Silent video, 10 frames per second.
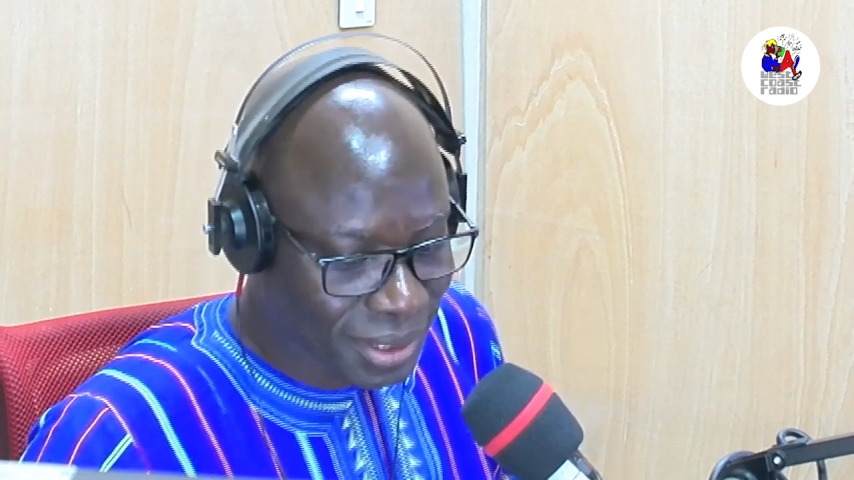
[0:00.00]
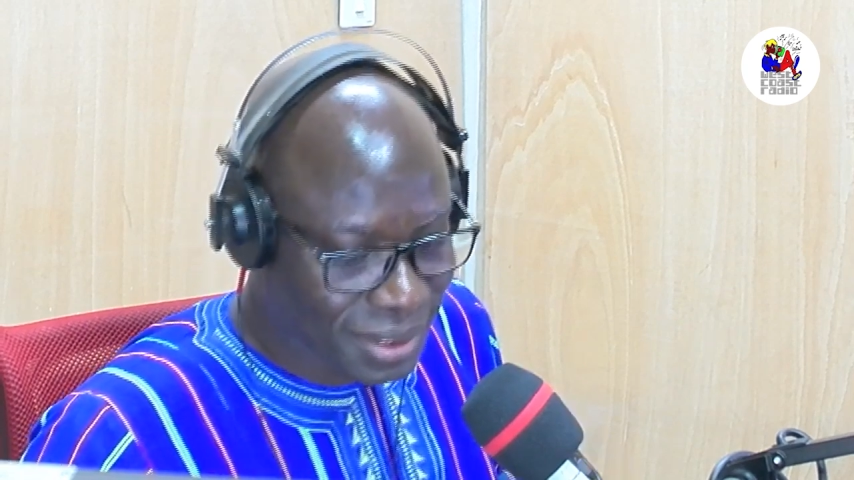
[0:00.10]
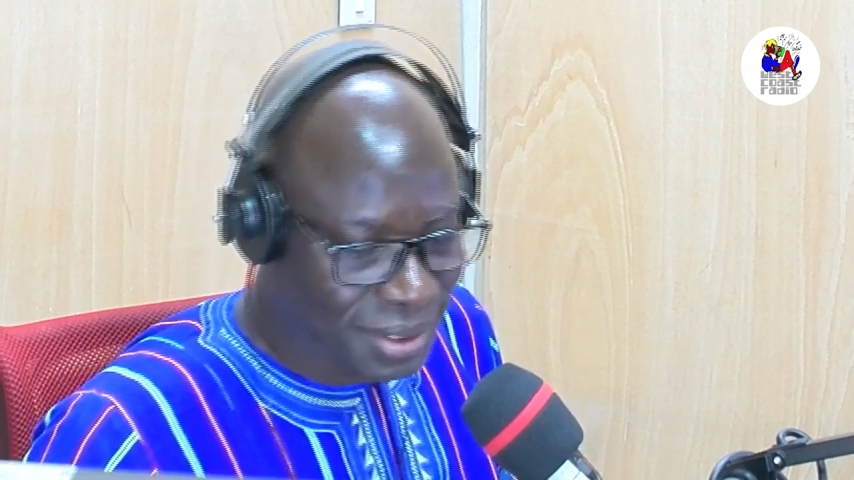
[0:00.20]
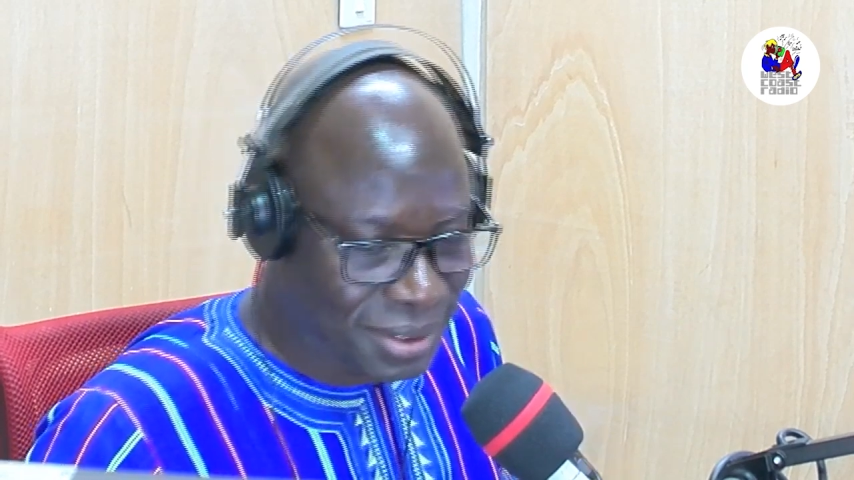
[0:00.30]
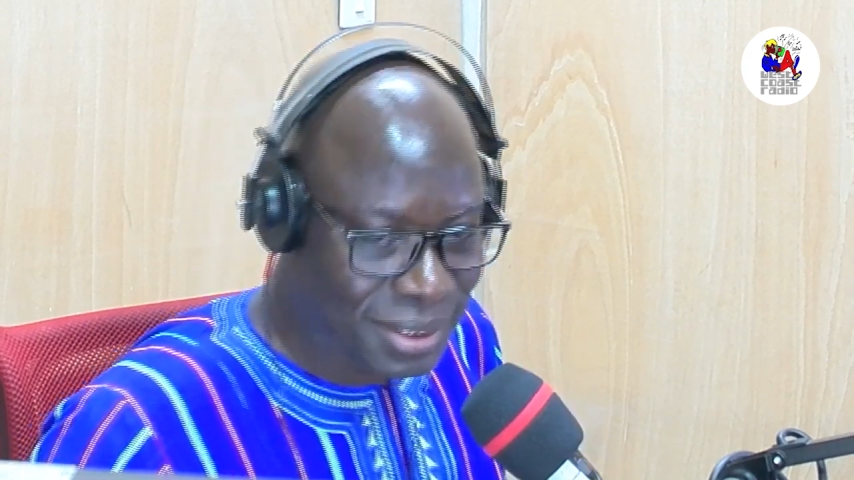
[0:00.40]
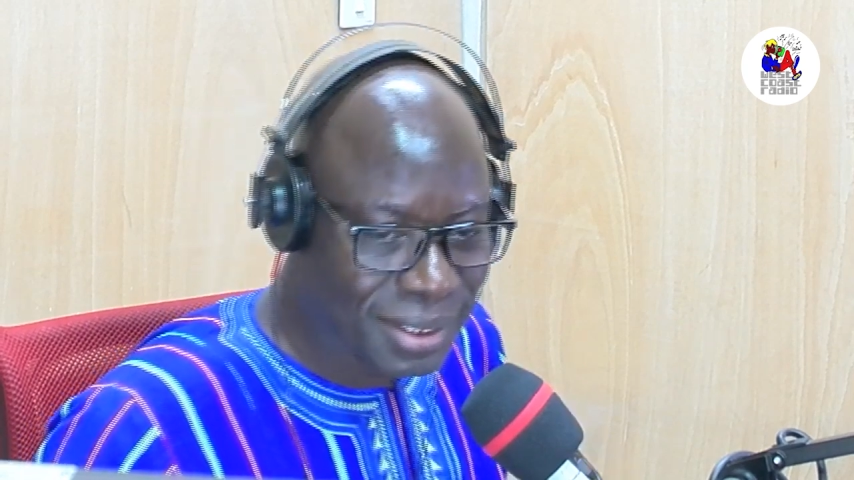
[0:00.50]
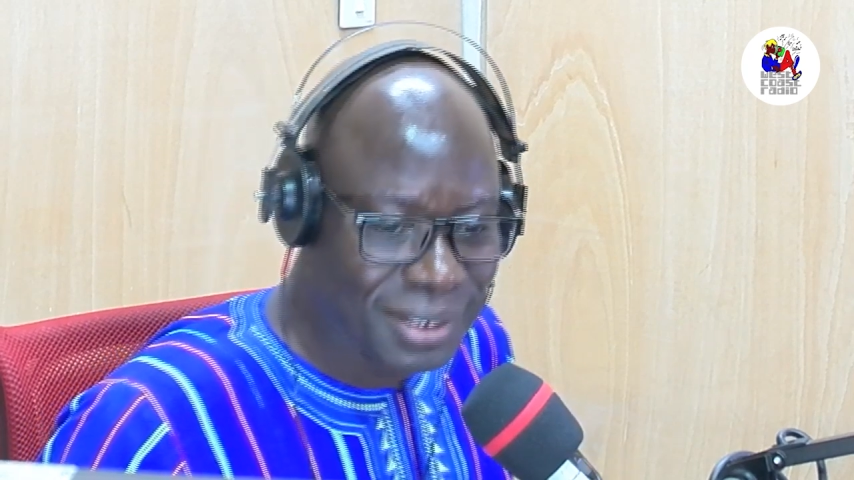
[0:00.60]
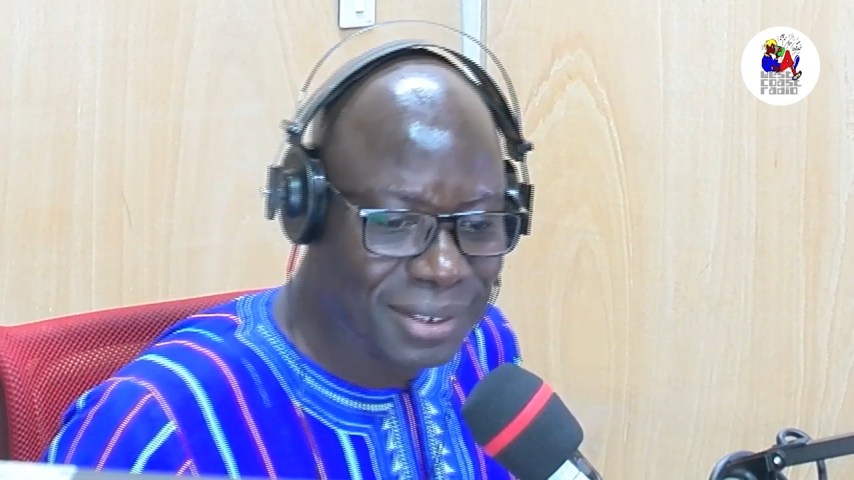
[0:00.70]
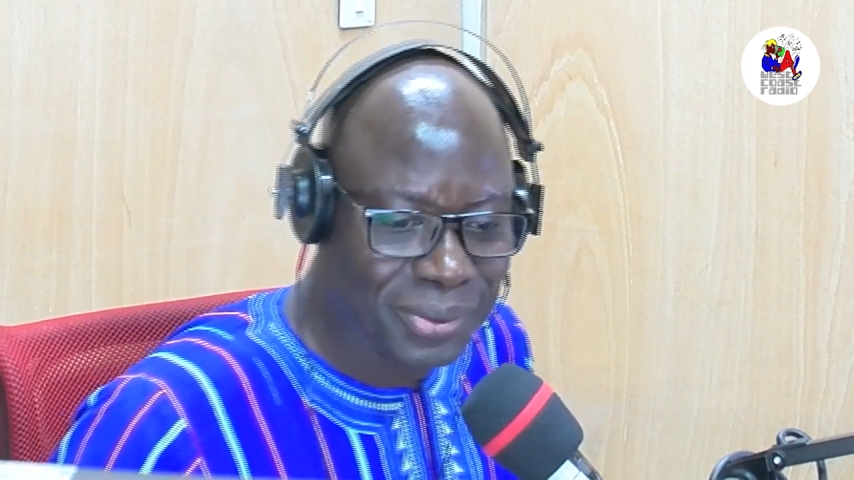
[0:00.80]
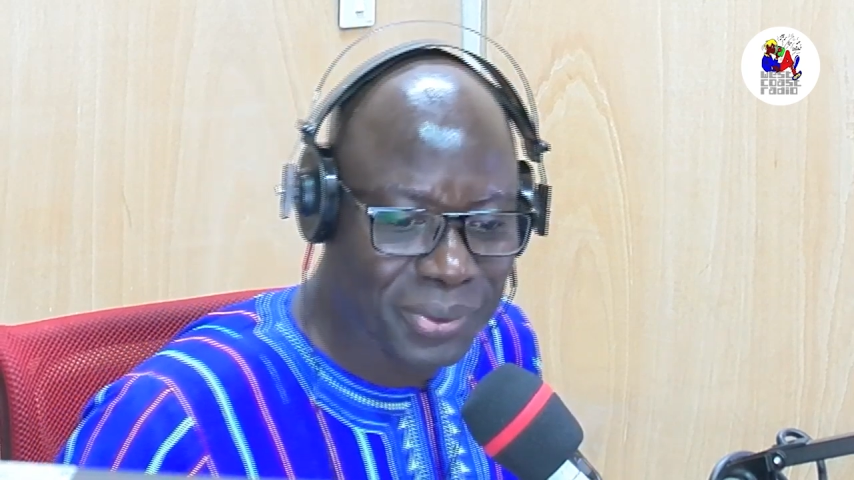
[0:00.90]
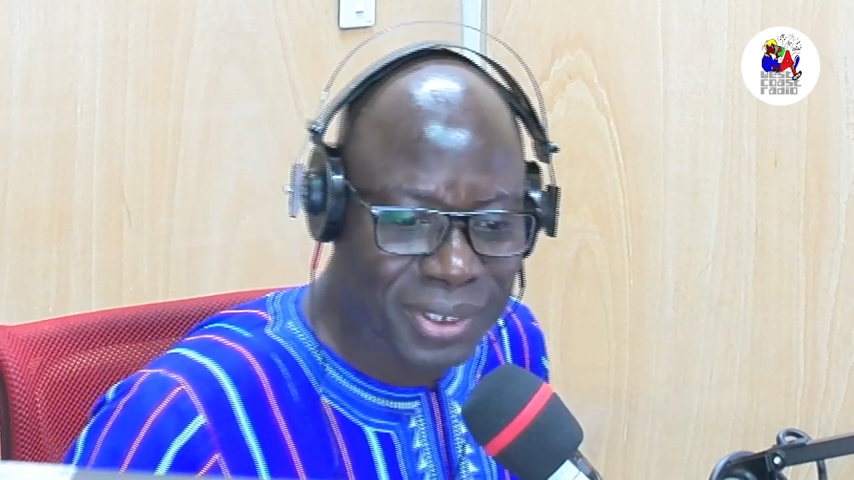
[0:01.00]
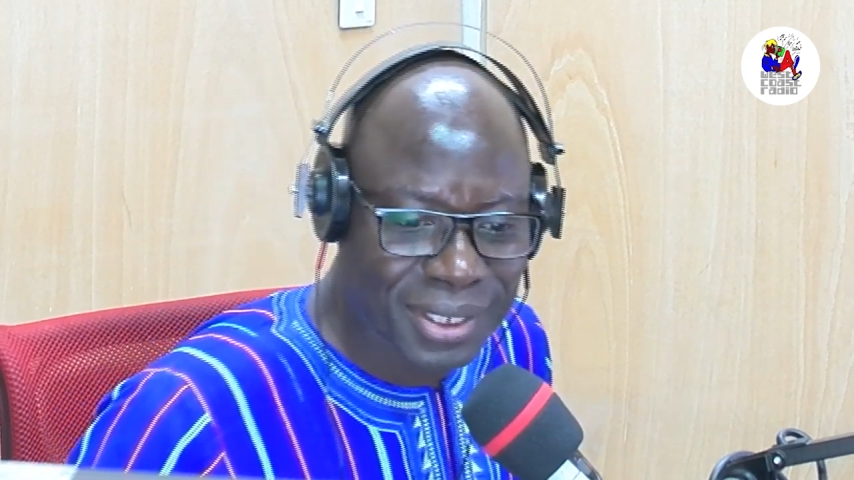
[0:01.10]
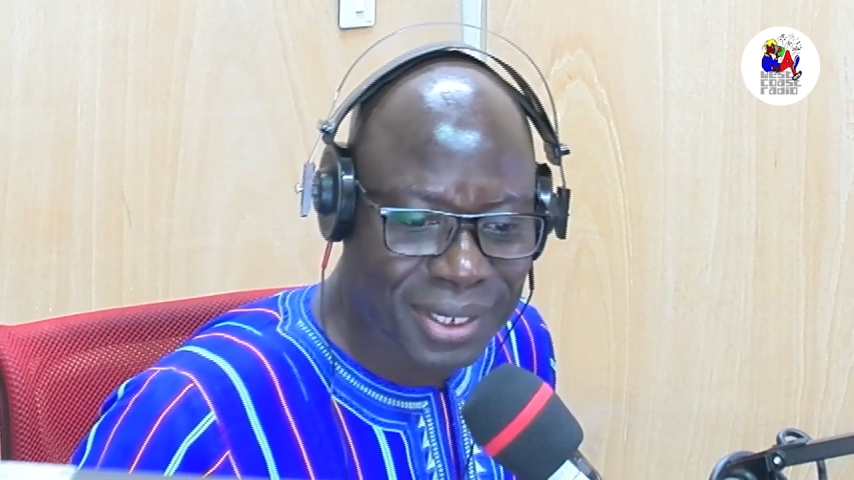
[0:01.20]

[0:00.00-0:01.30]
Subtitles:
He's a lawyer